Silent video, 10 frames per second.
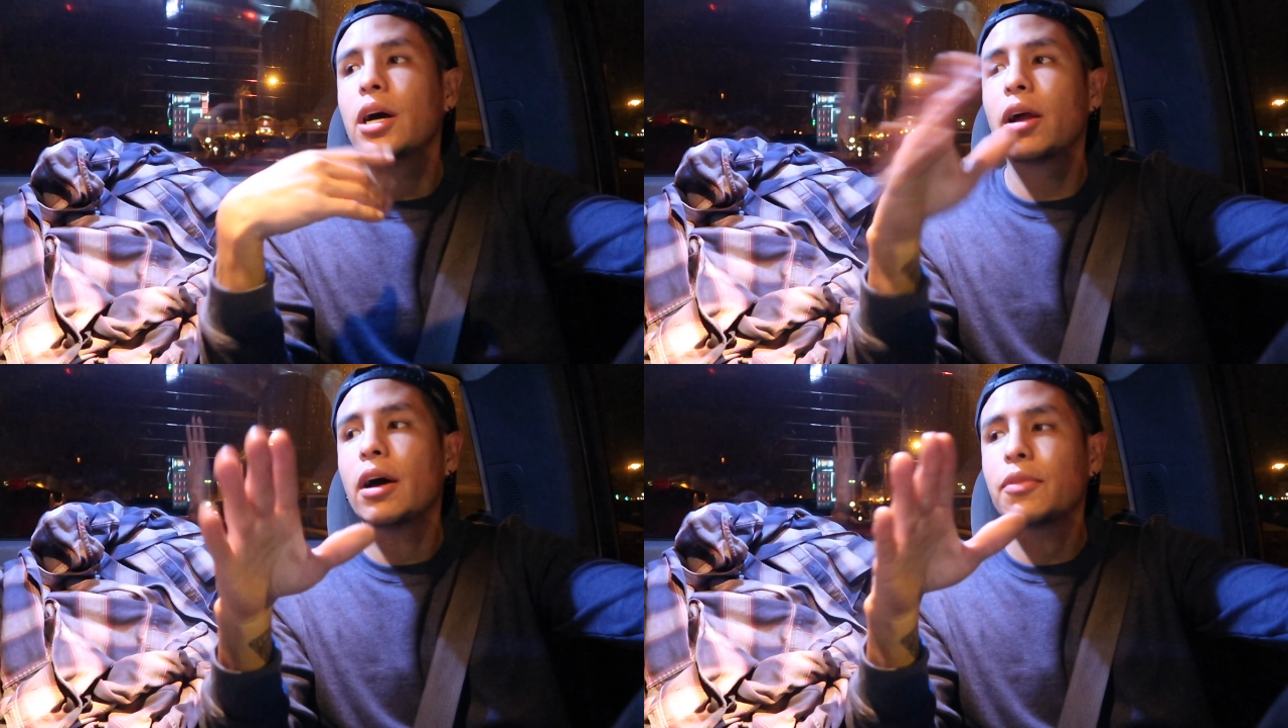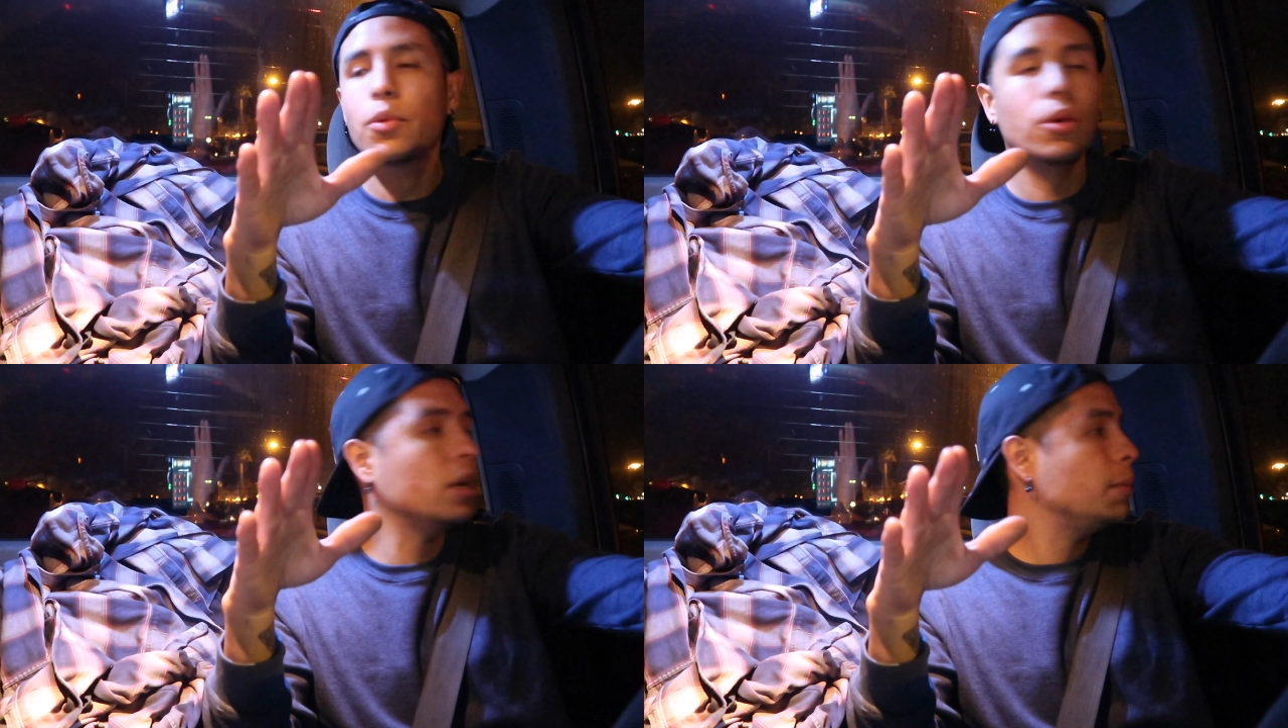I don't have
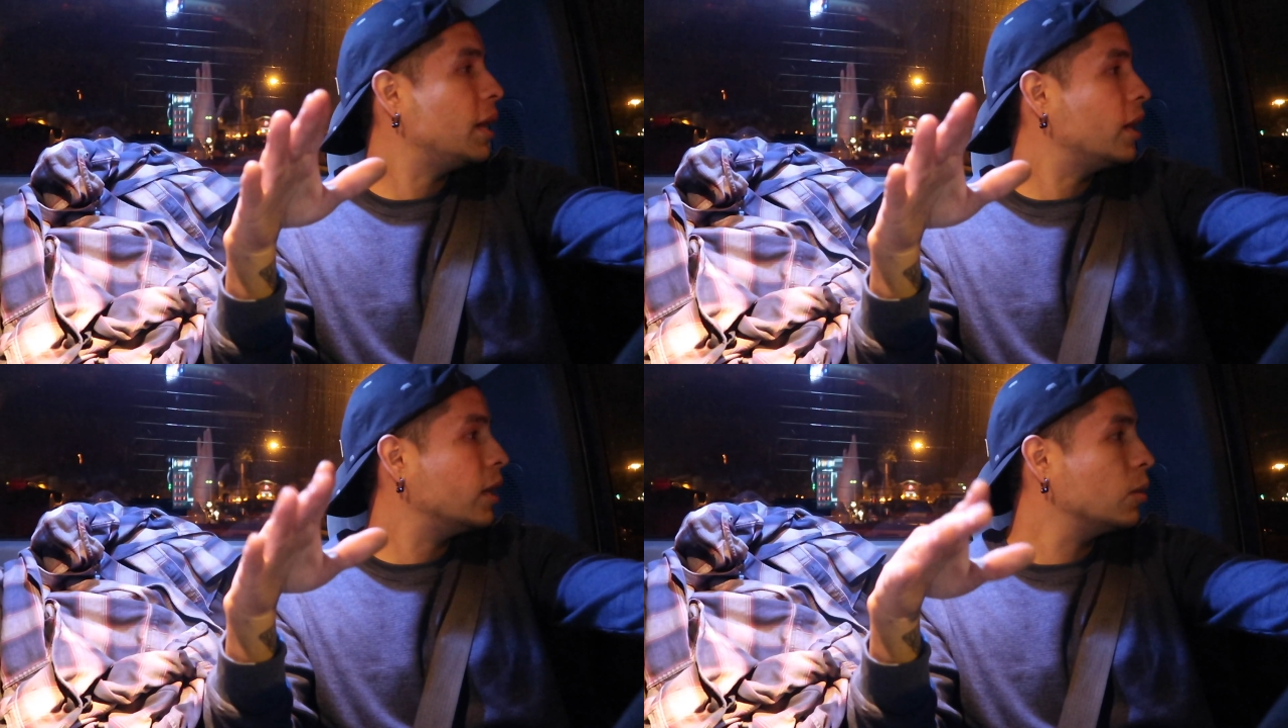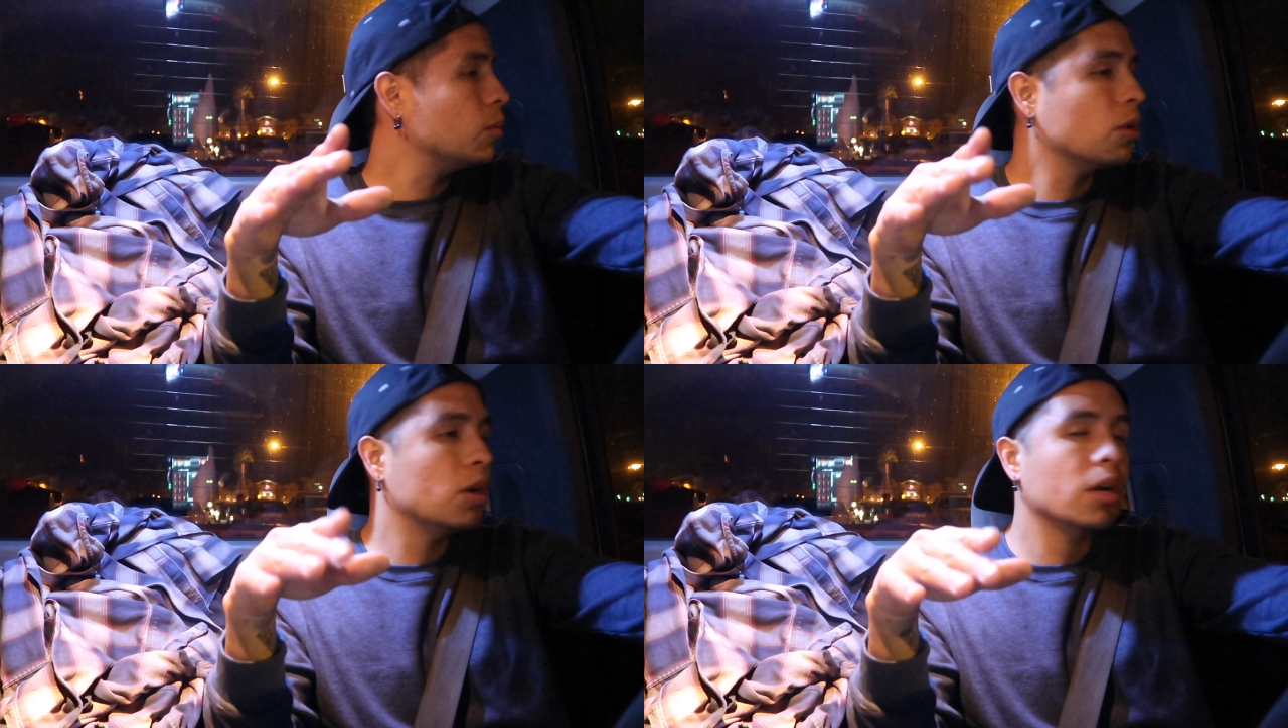to worry about it no
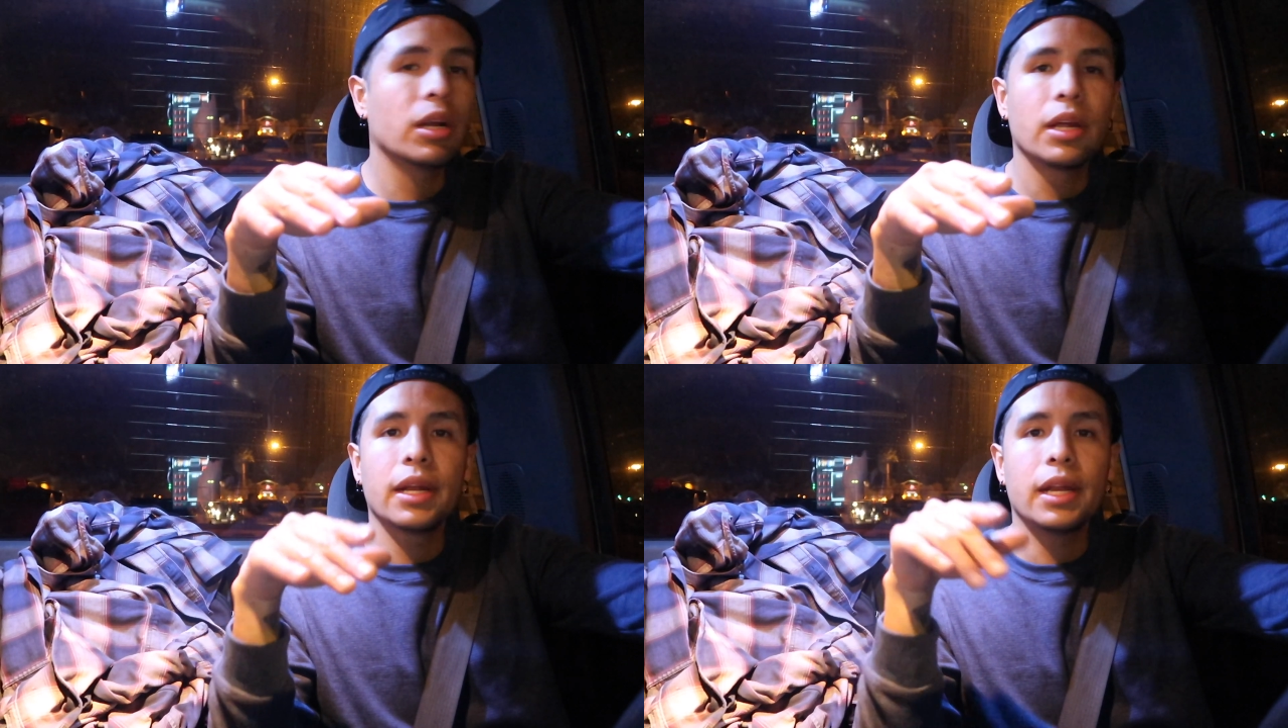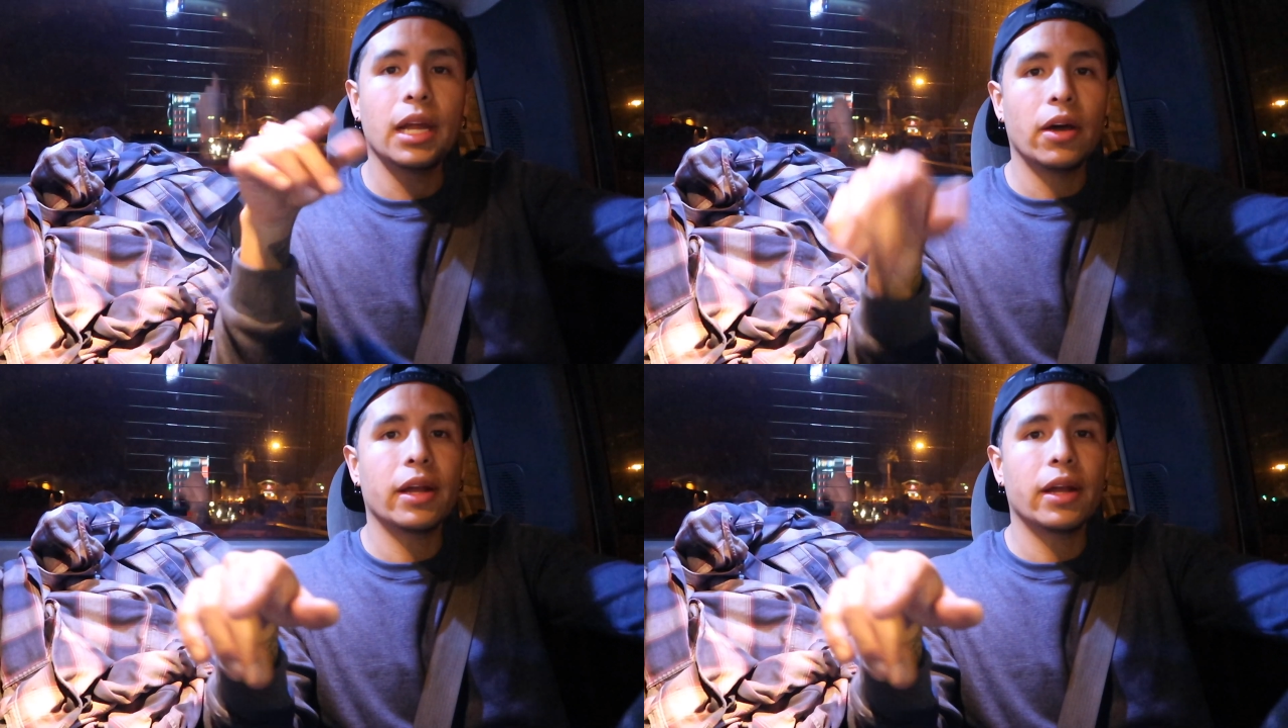more. Now